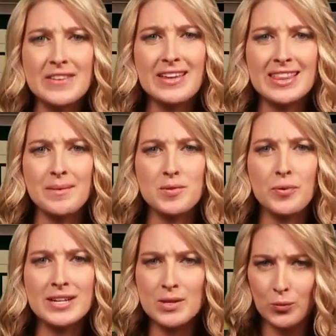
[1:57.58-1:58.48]
TV themed
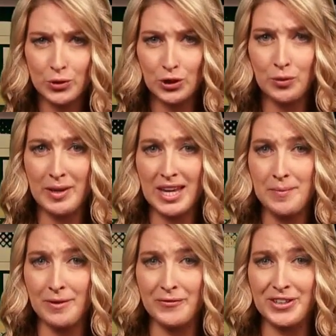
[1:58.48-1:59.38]
present will you be
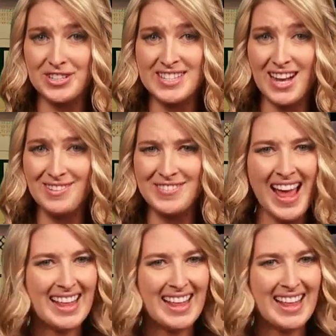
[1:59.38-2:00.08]
keeping for yourself?